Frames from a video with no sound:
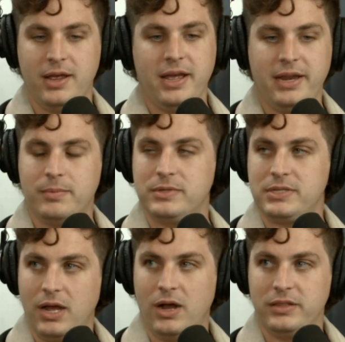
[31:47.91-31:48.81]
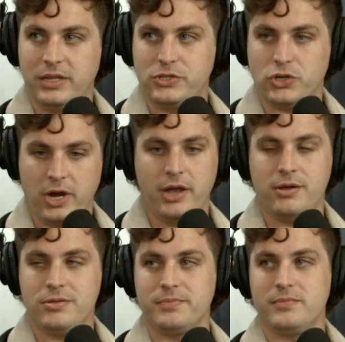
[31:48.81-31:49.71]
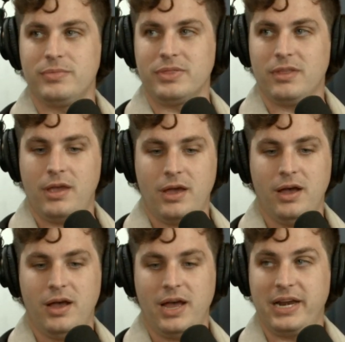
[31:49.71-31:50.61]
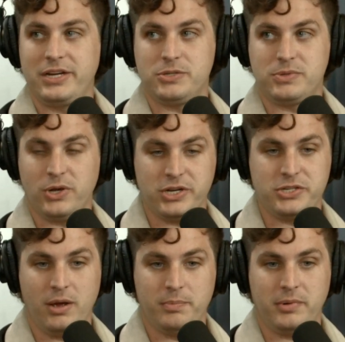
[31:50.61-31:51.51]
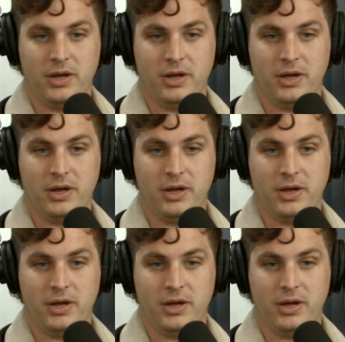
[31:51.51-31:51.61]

And it was on the trail, and I just took a dump